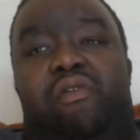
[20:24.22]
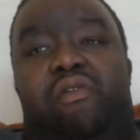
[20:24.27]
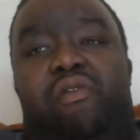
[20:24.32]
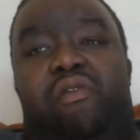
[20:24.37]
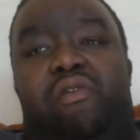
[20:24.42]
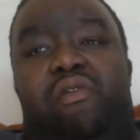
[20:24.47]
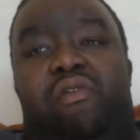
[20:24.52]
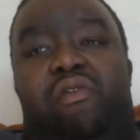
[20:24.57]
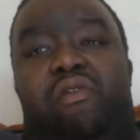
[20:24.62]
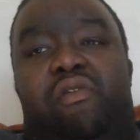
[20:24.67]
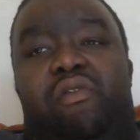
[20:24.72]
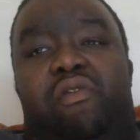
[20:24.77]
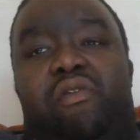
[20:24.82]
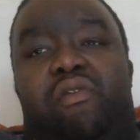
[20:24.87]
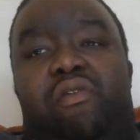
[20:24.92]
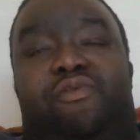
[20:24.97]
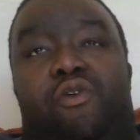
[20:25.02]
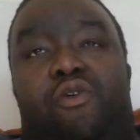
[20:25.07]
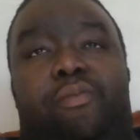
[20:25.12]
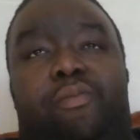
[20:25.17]

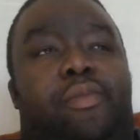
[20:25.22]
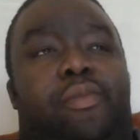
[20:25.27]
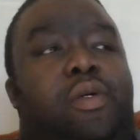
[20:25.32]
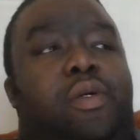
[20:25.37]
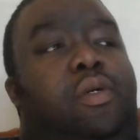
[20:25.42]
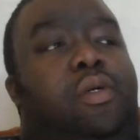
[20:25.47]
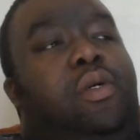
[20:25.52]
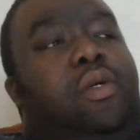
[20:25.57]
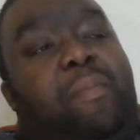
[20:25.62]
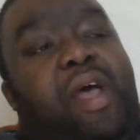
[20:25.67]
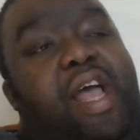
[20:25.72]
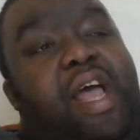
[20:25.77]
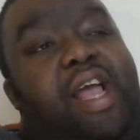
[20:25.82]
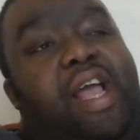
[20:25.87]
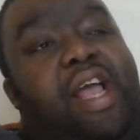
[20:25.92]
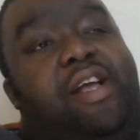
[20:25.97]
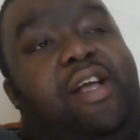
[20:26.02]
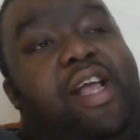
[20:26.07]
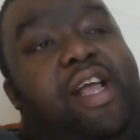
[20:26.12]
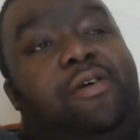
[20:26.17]
Pepe, I think,
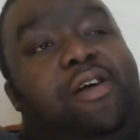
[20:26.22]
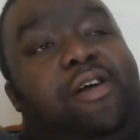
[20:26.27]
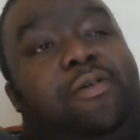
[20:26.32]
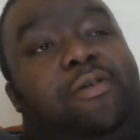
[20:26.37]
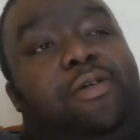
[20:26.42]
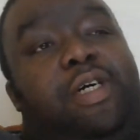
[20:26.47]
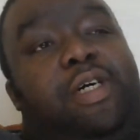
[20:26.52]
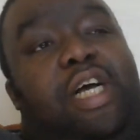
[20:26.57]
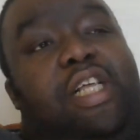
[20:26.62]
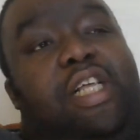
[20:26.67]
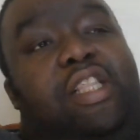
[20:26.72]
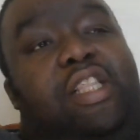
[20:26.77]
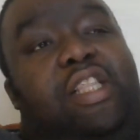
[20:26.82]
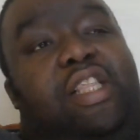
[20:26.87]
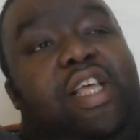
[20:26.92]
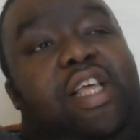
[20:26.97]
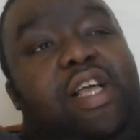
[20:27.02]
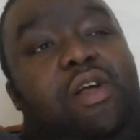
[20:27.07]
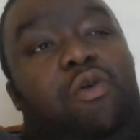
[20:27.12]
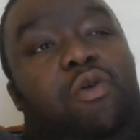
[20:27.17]
will be eager to get his
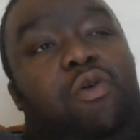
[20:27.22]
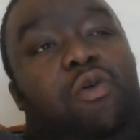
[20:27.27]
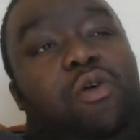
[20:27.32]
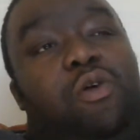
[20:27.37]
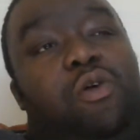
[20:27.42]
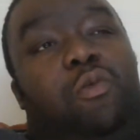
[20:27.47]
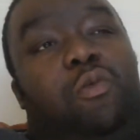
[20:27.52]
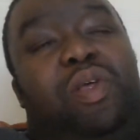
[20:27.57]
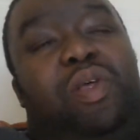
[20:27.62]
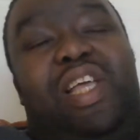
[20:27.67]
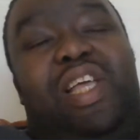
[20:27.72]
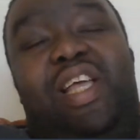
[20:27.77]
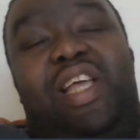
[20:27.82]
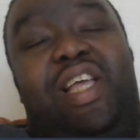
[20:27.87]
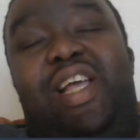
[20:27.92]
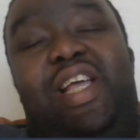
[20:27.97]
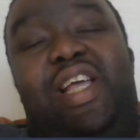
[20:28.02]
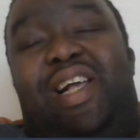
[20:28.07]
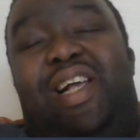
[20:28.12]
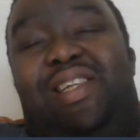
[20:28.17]
first goal.
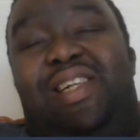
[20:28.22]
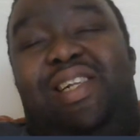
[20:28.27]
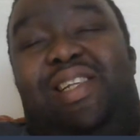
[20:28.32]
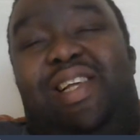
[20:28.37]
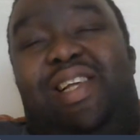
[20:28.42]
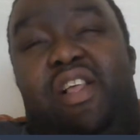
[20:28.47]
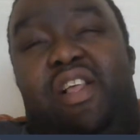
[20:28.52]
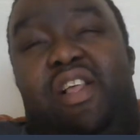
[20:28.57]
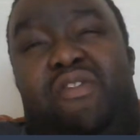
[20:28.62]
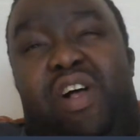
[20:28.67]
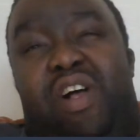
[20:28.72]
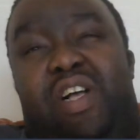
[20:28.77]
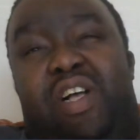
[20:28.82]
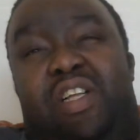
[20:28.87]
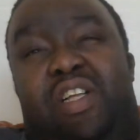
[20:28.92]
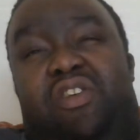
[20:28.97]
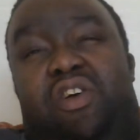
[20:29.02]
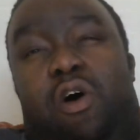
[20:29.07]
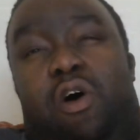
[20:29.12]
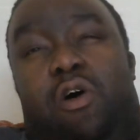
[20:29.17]
I don't
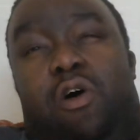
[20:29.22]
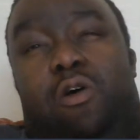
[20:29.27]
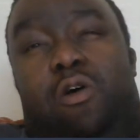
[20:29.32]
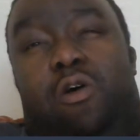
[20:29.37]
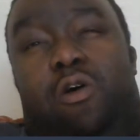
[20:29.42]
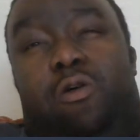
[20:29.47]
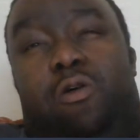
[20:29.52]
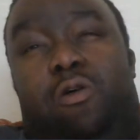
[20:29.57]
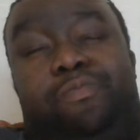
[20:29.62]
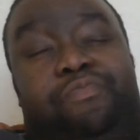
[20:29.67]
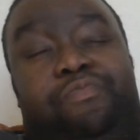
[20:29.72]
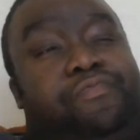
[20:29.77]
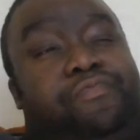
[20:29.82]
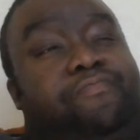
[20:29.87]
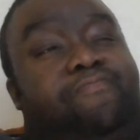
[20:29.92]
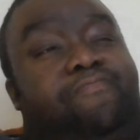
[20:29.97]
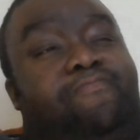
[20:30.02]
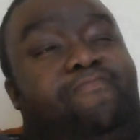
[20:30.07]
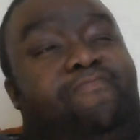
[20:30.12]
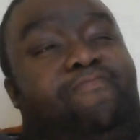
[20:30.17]
know if this
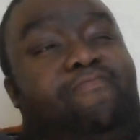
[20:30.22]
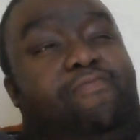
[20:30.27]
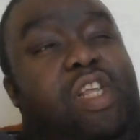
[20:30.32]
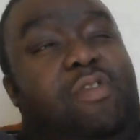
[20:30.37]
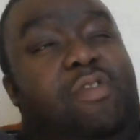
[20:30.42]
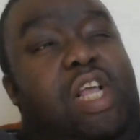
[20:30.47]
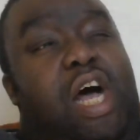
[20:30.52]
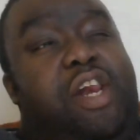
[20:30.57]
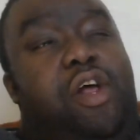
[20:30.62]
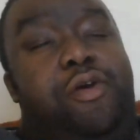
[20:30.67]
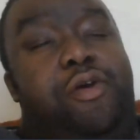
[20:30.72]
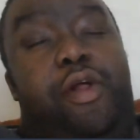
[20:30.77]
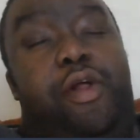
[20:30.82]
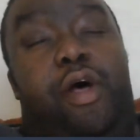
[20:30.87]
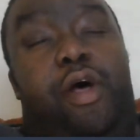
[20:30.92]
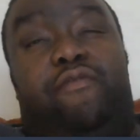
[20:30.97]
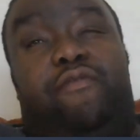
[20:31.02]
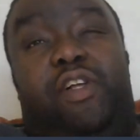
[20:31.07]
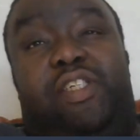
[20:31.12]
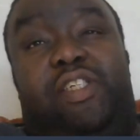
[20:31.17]
necessarily will be the game he does
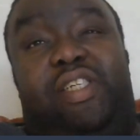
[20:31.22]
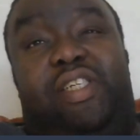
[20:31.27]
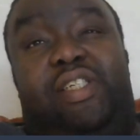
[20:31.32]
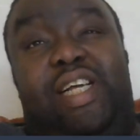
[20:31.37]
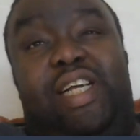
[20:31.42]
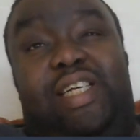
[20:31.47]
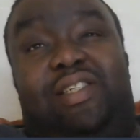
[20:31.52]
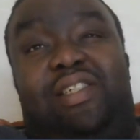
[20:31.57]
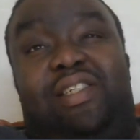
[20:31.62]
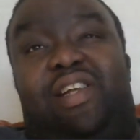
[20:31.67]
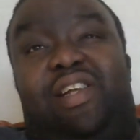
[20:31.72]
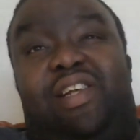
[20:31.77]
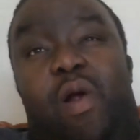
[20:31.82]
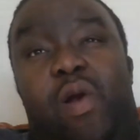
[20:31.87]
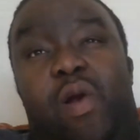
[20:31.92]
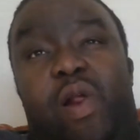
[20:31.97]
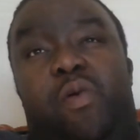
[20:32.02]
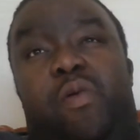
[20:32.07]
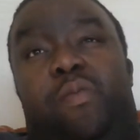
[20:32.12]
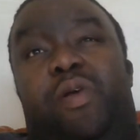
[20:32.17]
that,
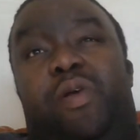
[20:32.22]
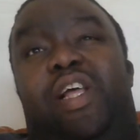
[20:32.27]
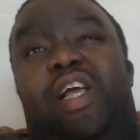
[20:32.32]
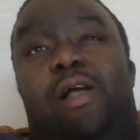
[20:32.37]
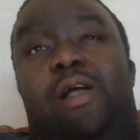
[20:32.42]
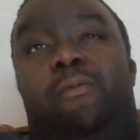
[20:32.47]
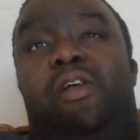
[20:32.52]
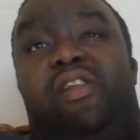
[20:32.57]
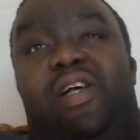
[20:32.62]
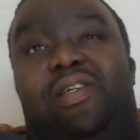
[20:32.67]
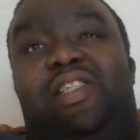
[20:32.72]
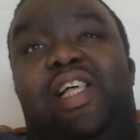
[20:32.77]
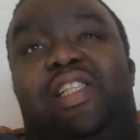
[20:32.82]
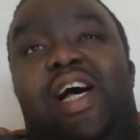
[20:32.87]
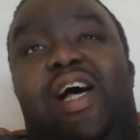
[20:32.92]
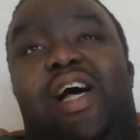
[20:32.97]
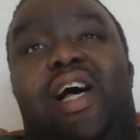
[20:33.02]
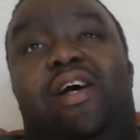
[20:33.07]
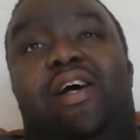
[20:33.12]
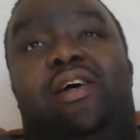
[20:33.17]
just purely on the
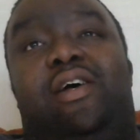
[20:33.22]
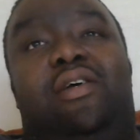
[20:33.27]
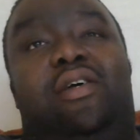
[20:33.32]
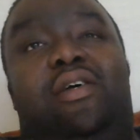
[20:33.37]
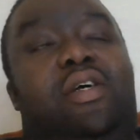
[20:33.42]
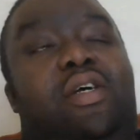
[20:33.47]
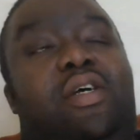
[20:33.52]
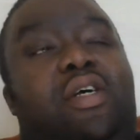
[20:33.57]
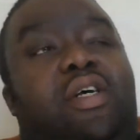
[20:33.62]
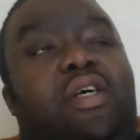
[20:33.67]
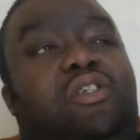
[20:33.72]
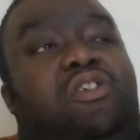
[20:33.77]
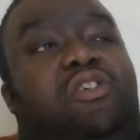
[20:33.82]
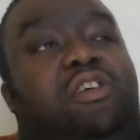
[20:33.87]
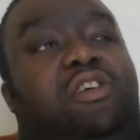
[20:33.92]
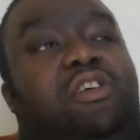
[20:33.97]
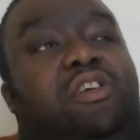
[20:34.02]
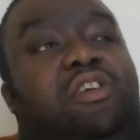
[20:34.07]
basis that I think